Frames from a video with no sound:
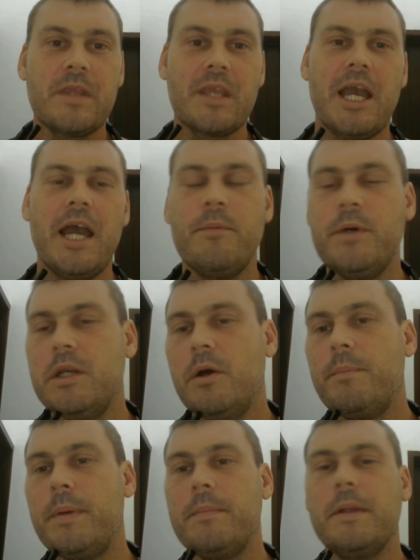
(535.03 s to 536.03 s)
And we know
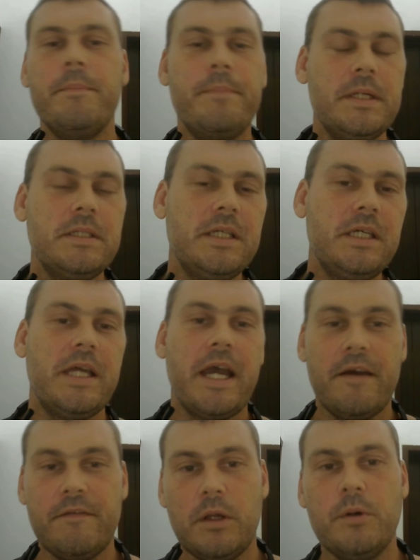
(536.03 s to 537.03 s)
people are busy, they
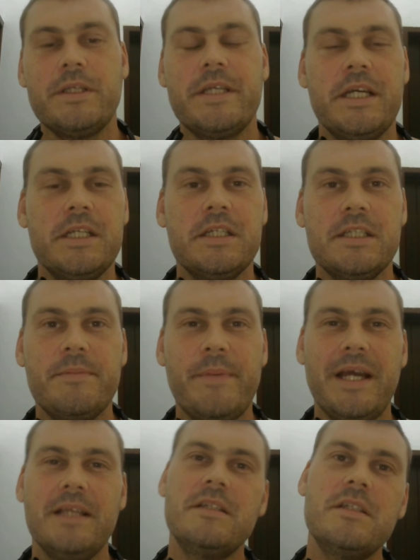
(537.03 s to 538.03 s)
have low attention
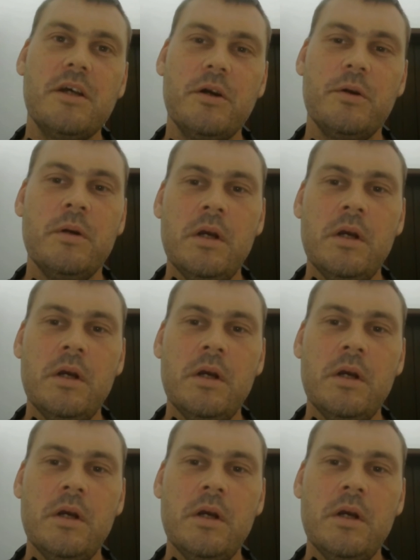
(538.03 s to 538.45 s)
spans, so